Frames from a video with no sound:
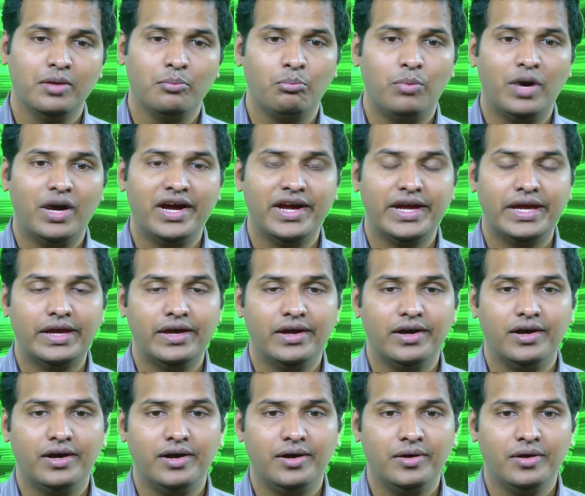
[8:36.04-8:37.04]
by,
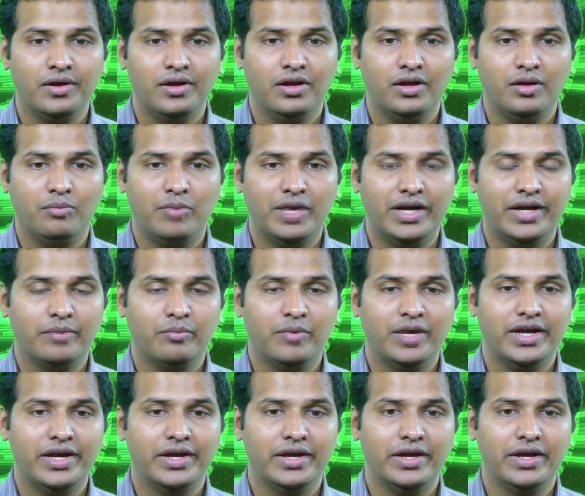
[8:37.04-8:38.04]
uh, by,
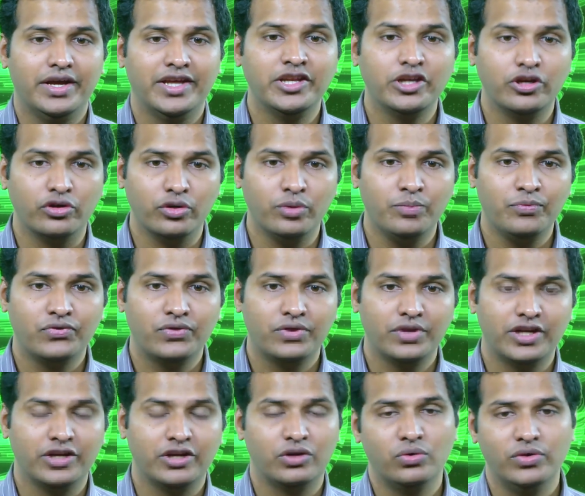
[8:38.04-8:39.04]
by any groups
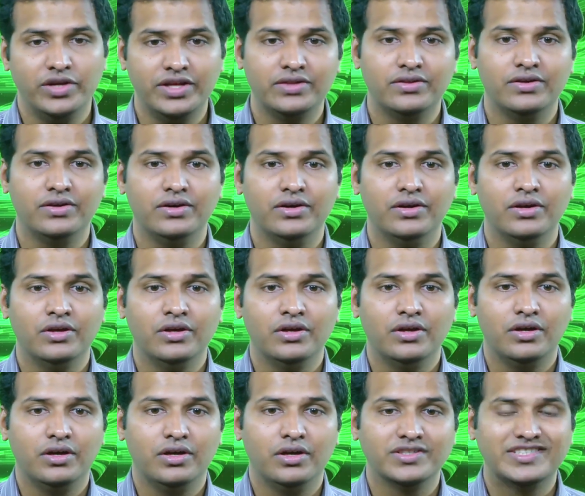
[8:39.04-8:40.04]
including the
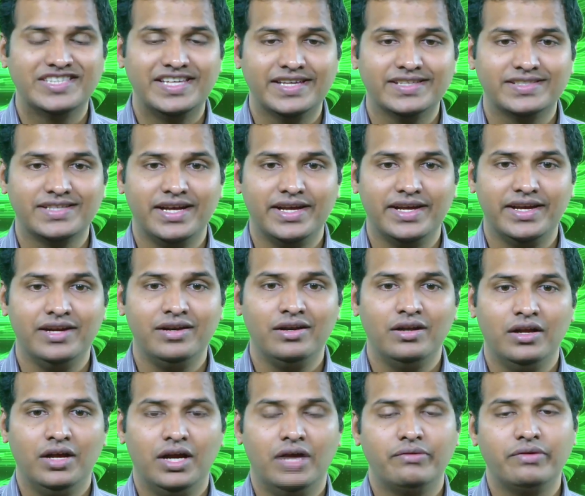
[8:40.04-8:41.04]
uh, CSIR
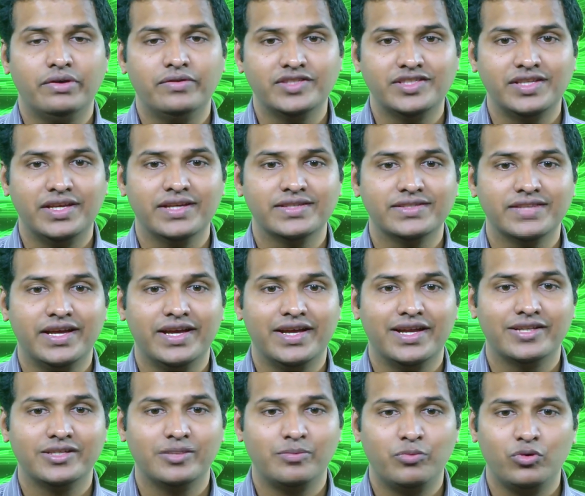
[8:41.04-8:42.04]
However, CSIR
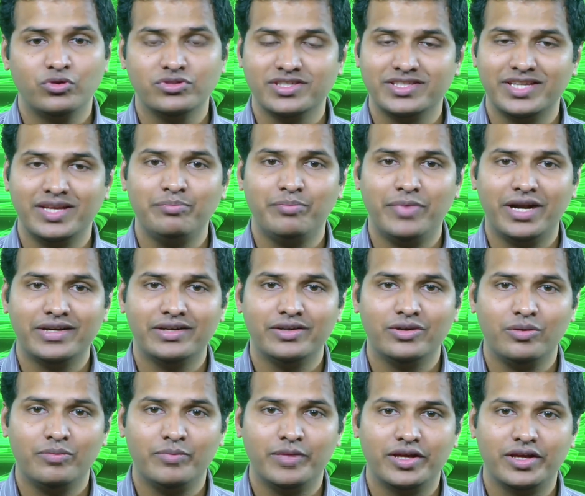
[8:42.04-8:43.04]
had opposed the same
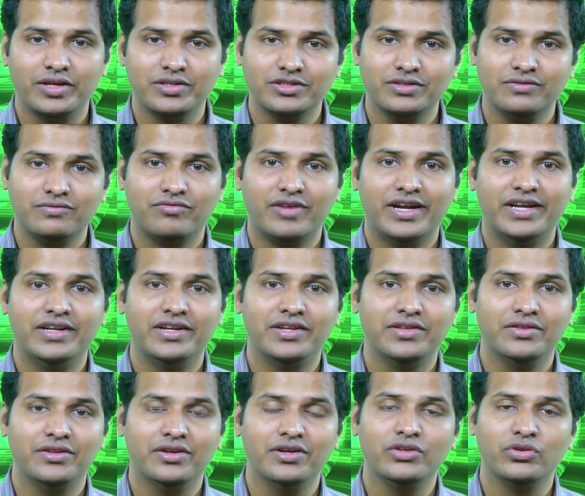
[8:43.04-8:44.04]
patent application filed
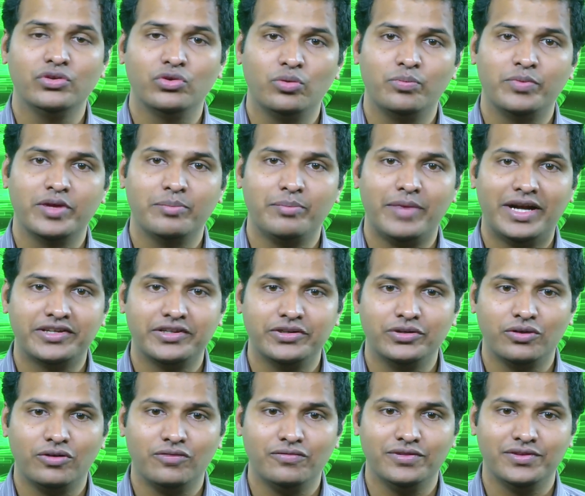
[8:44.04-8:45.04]
in the European
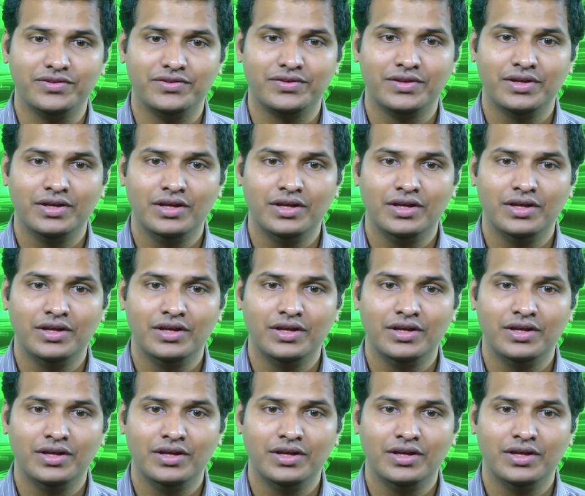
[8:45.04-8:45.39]
Patent Office,